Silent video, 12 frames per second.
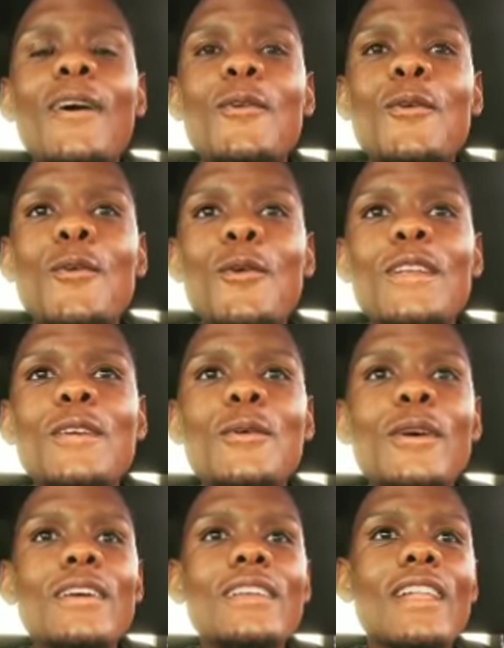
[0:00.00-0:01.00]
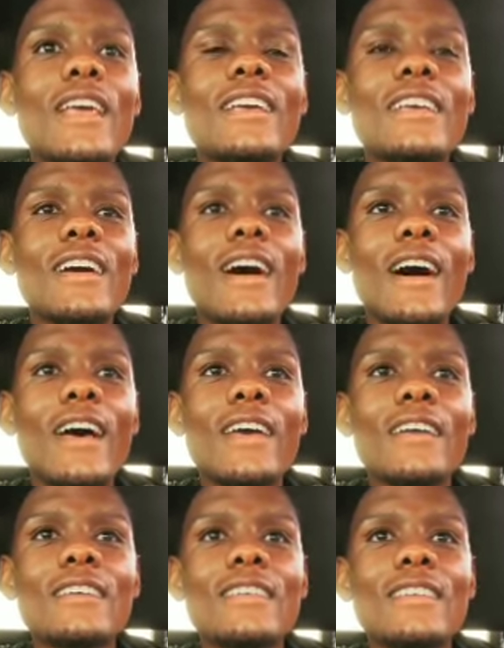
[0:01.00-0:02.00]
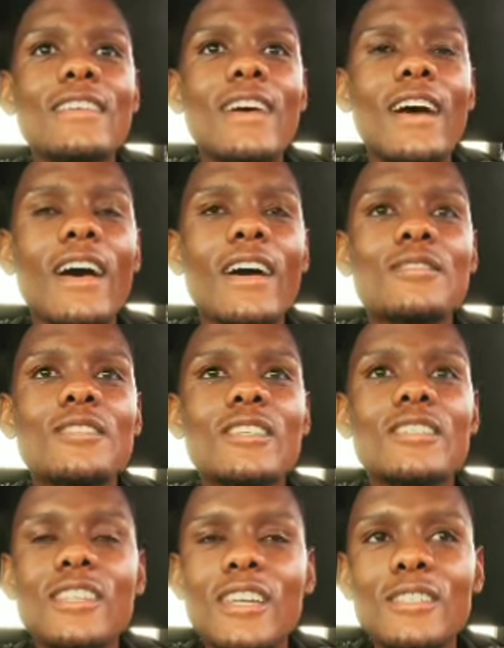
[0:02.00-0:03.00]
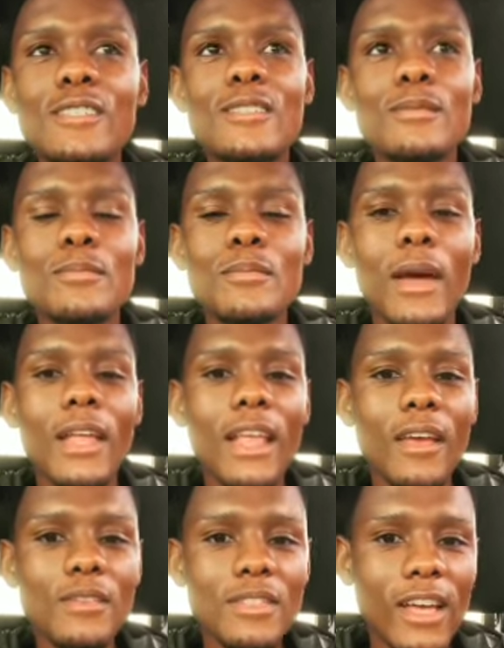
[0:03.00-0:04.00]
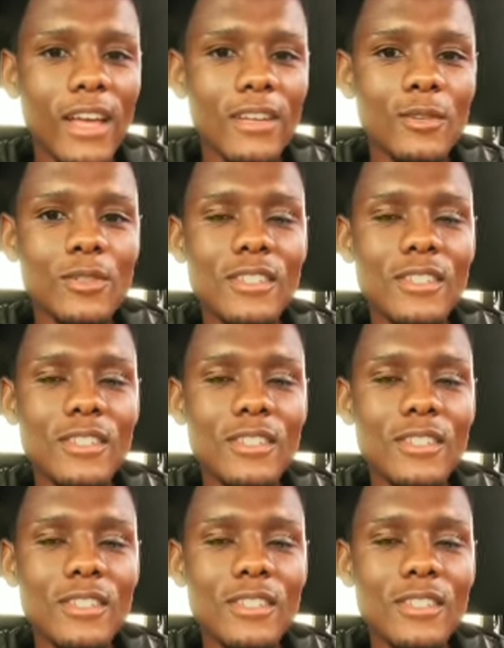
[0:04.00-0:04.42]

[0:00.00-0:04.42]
I'm cool. Like, I've just changed my lifestyle.